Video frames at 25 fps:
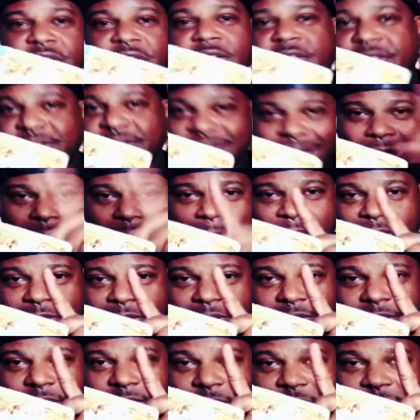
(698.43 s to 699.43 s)
just stopped,
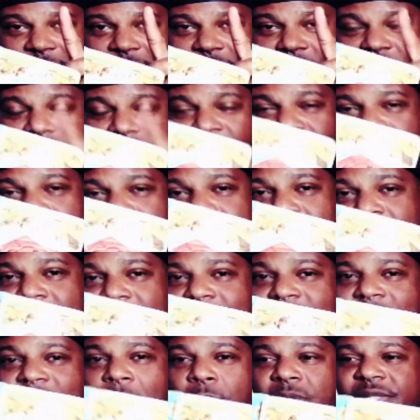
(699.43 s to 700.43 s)
click,
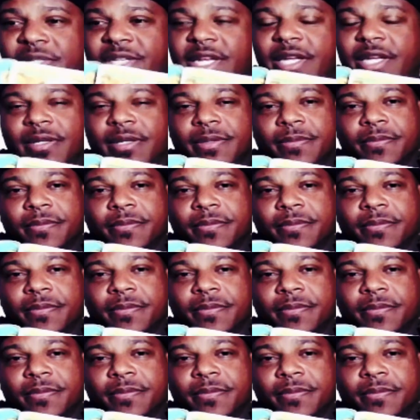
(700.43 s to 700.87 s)
and that was it.